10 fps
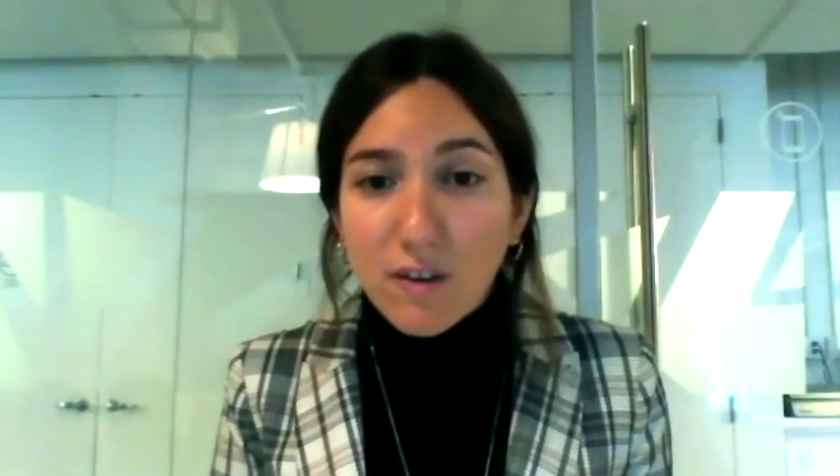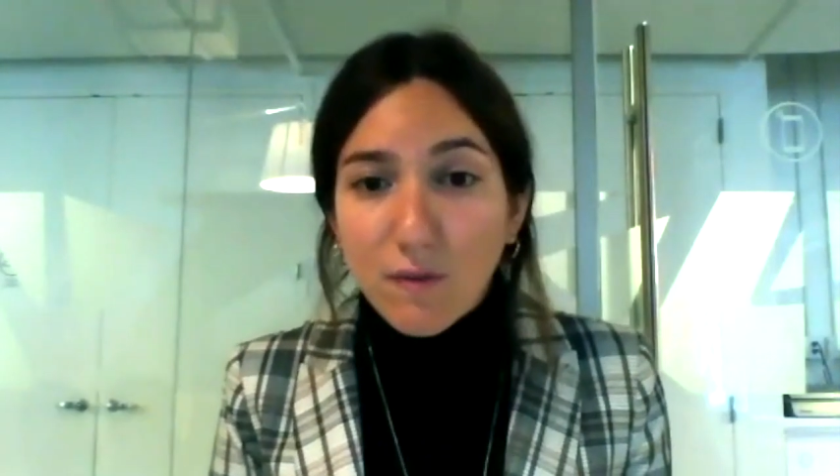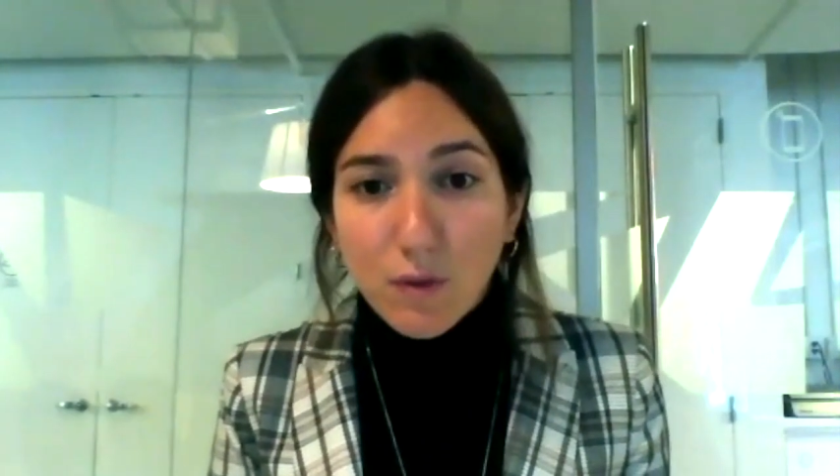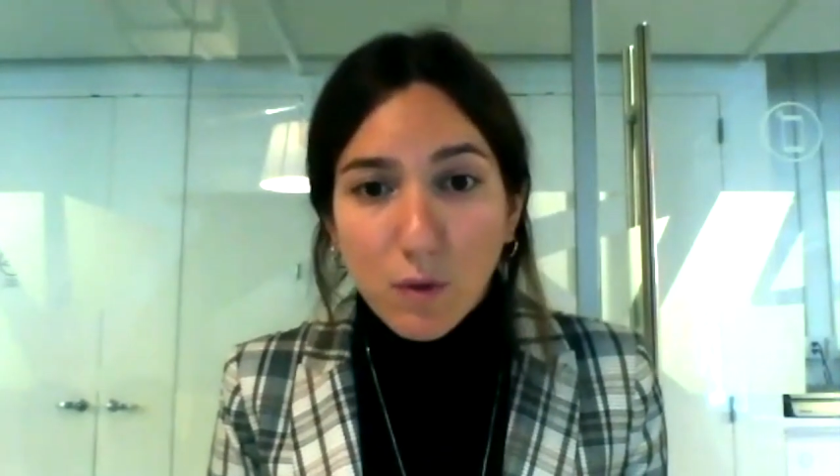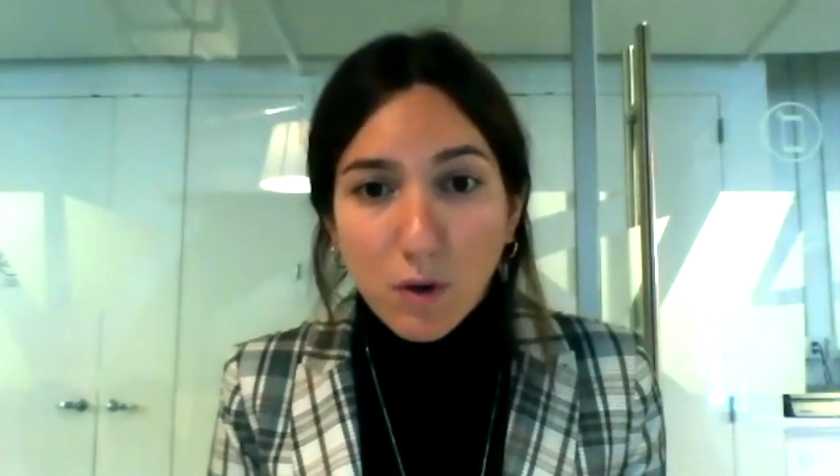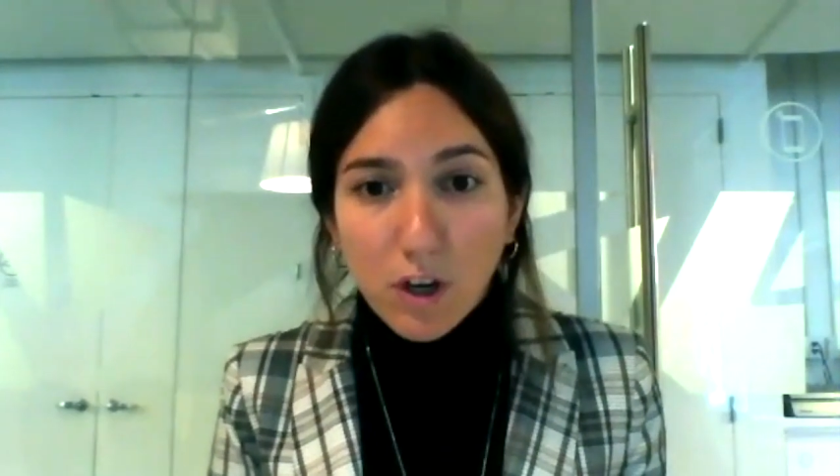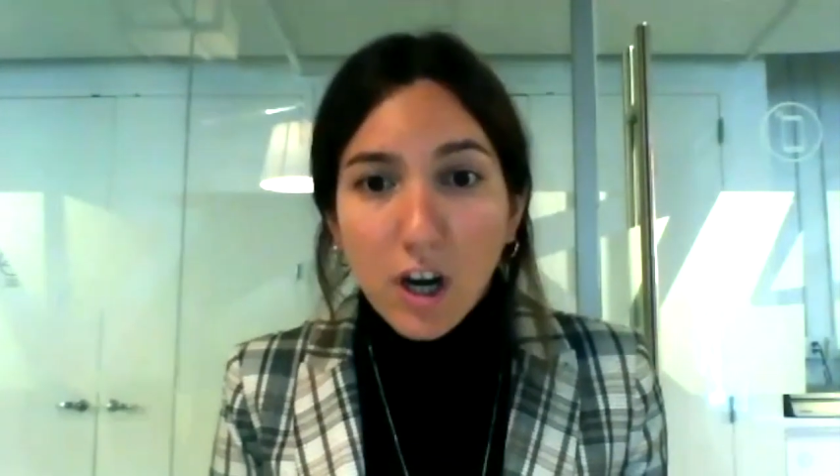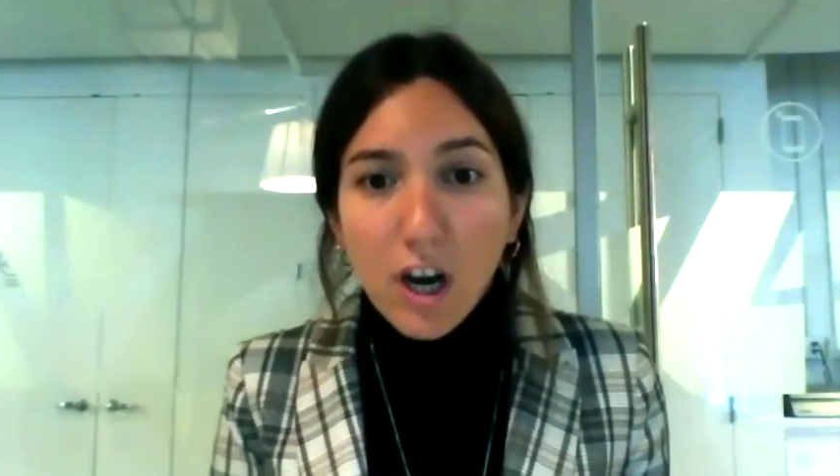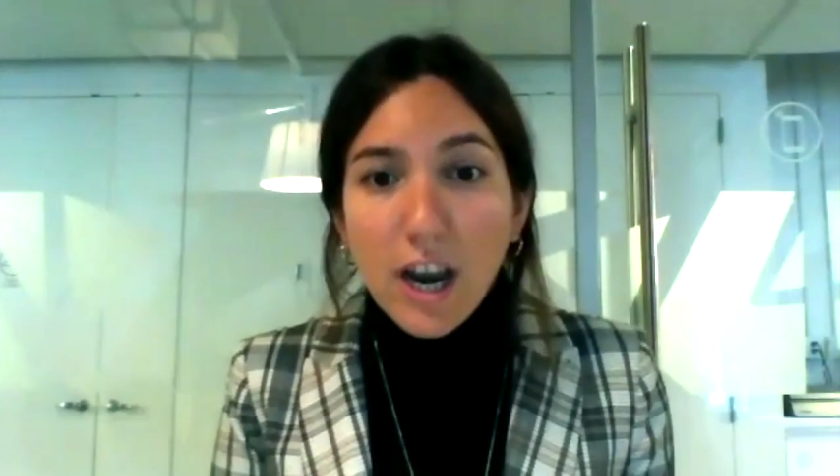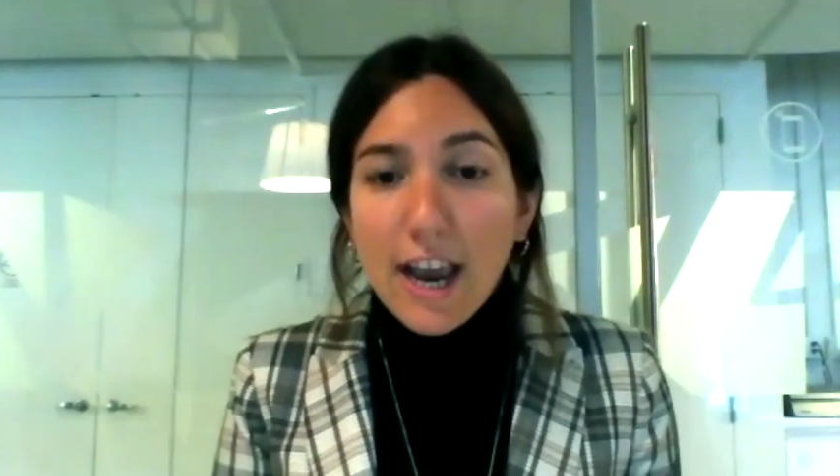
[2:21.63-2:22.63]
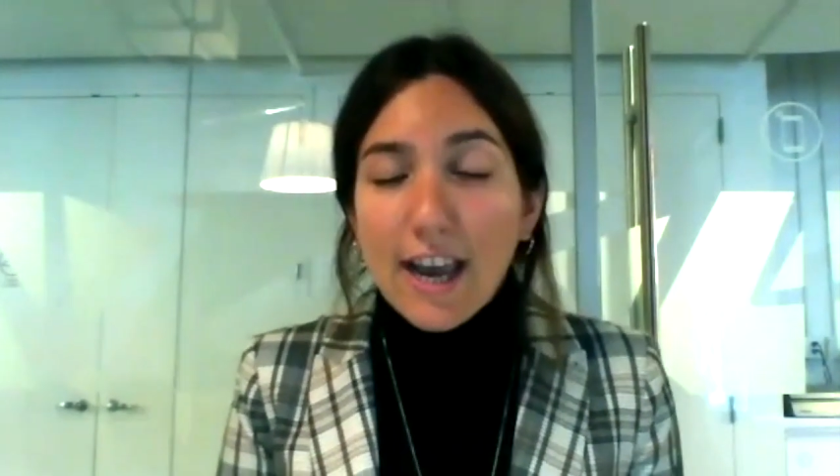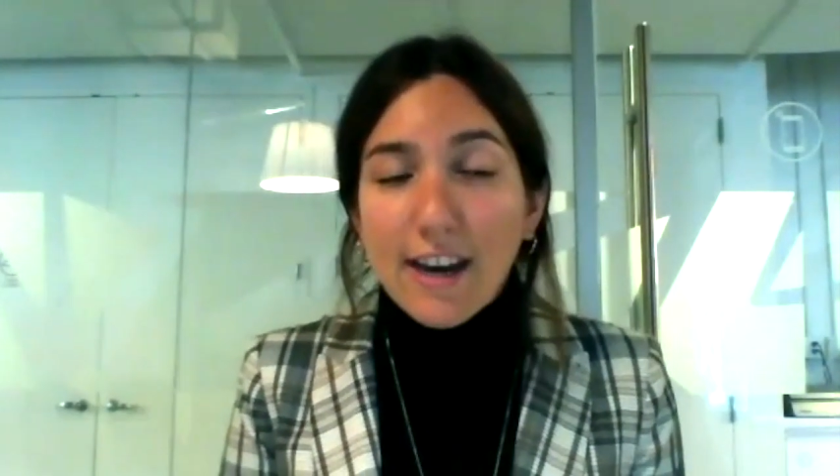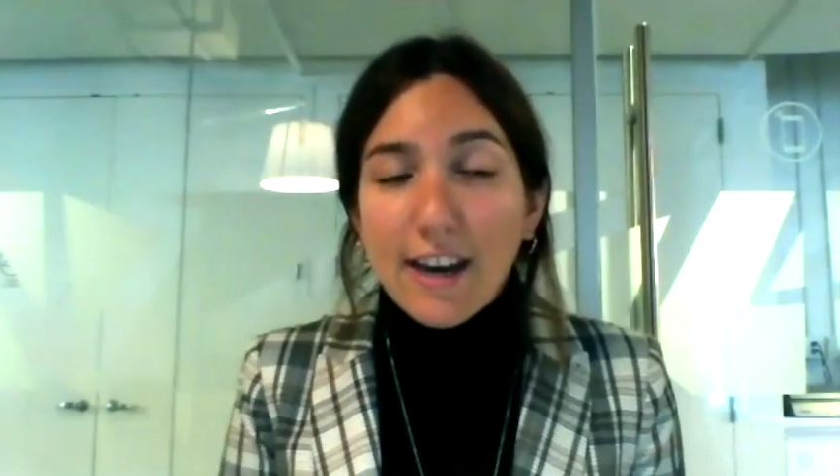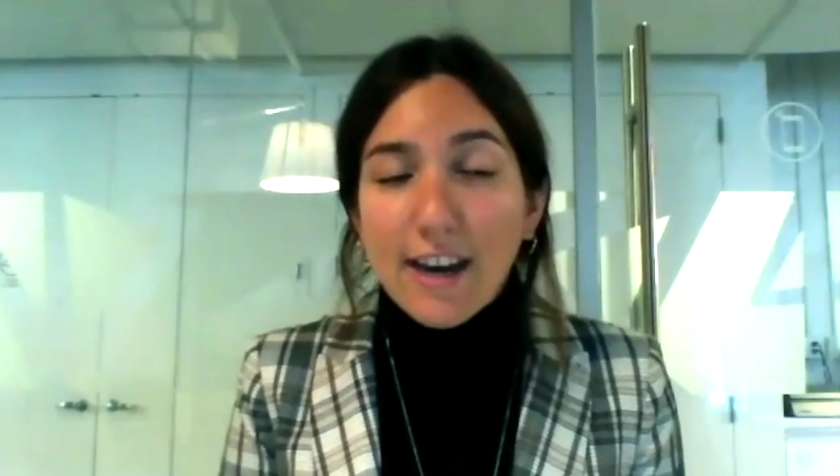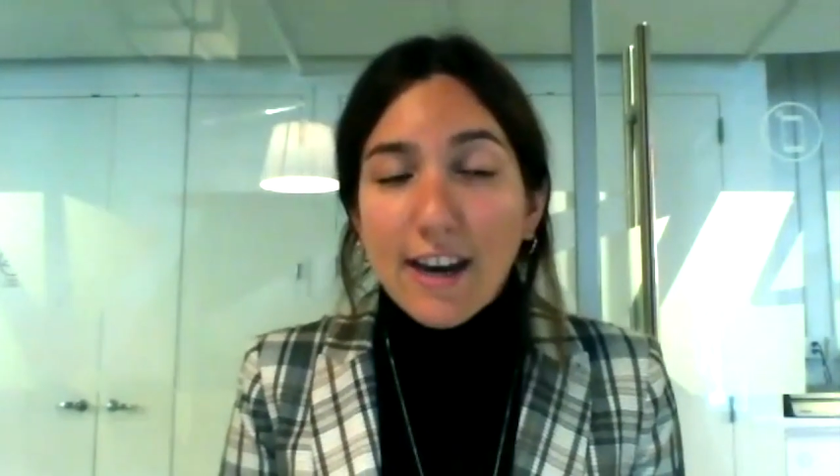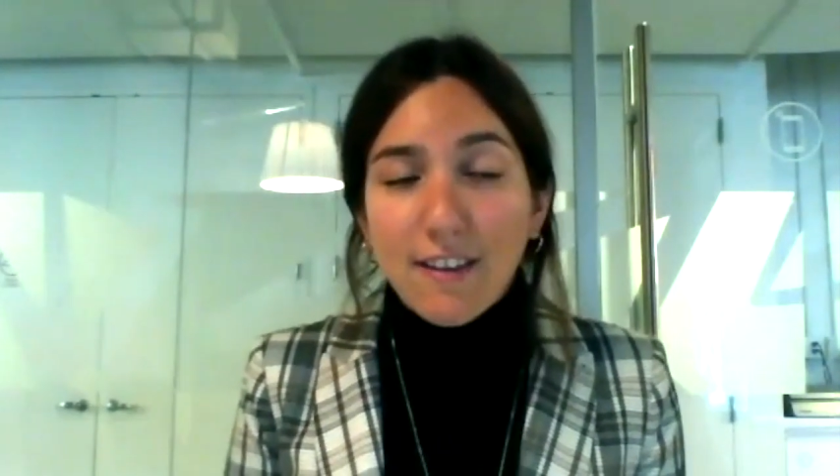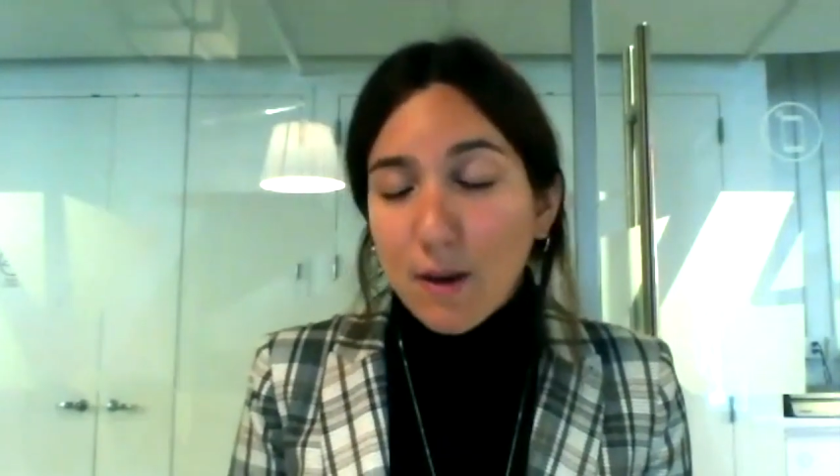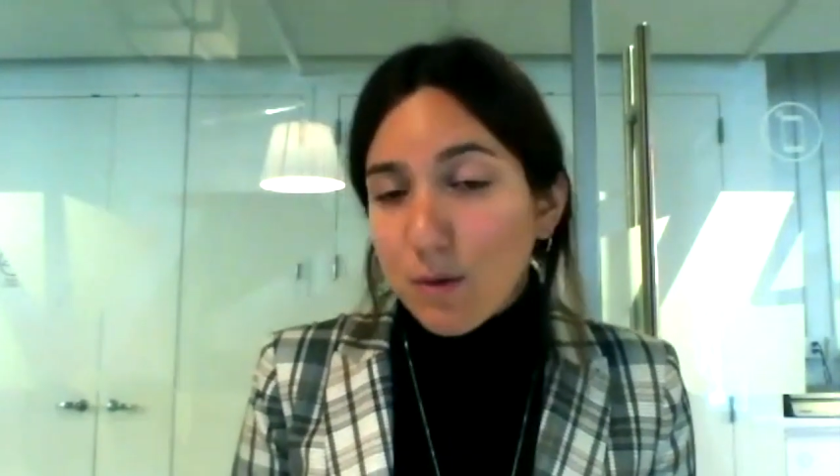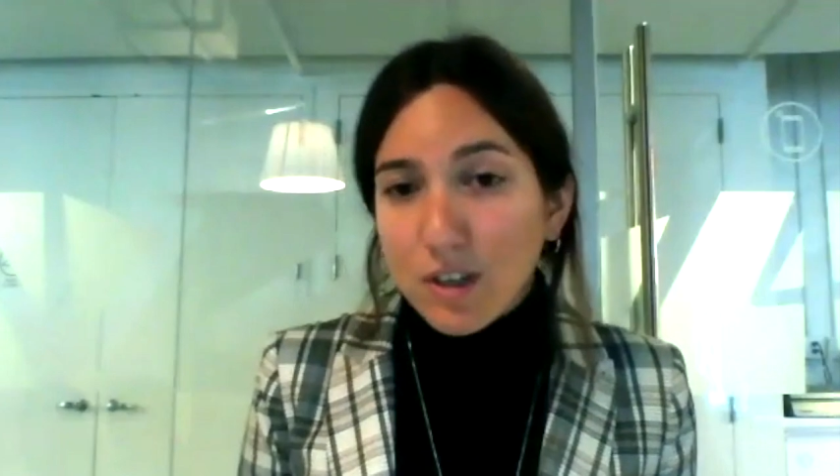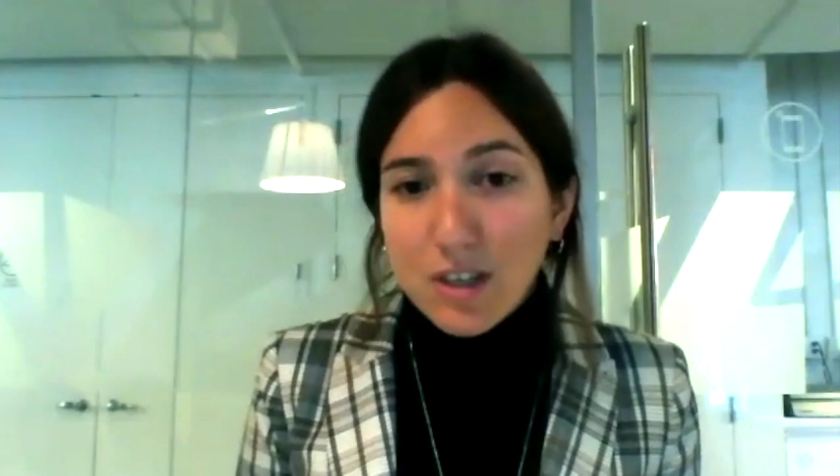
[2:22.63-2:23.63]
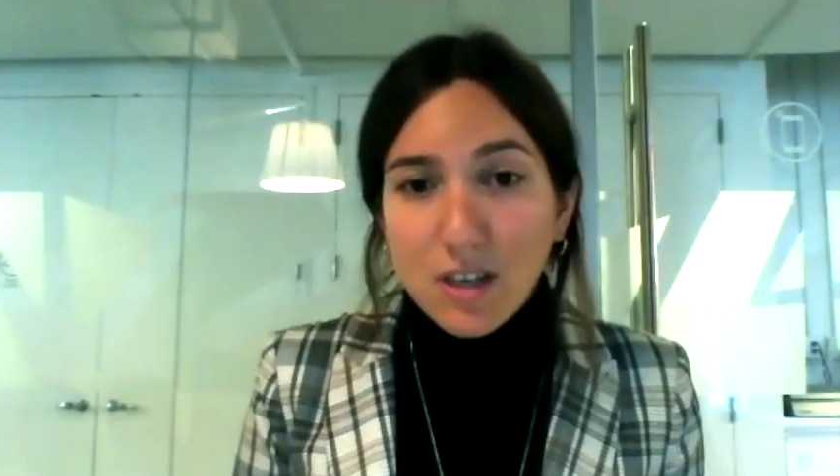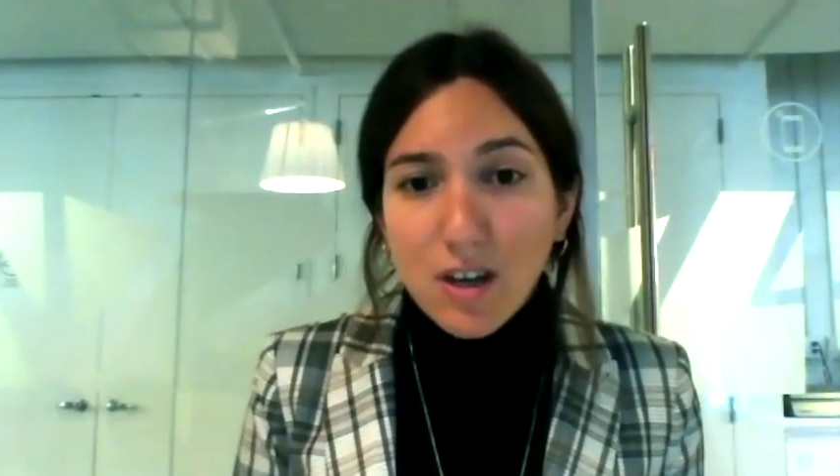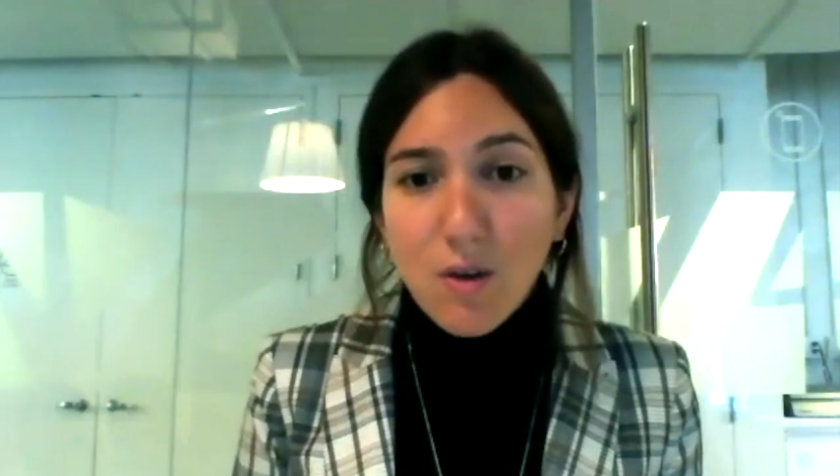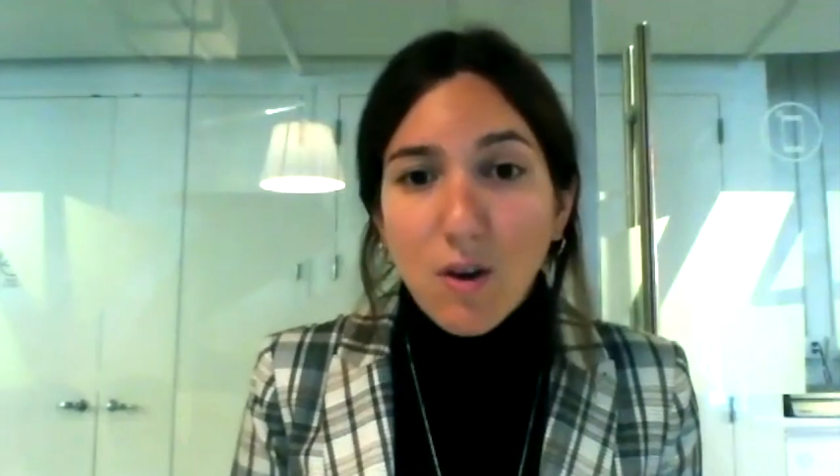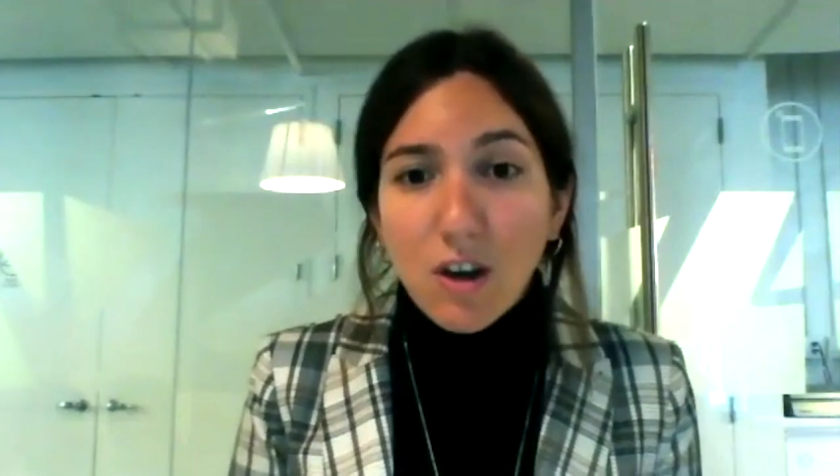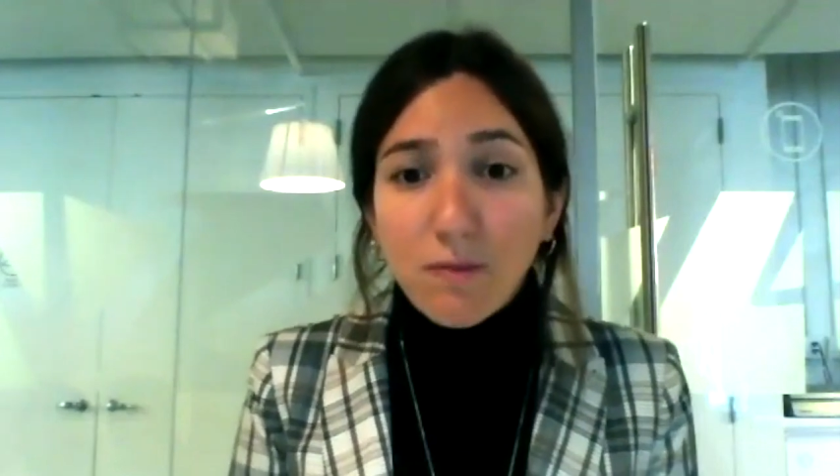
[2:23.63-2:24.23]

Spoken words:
Fluor, and I think that will continue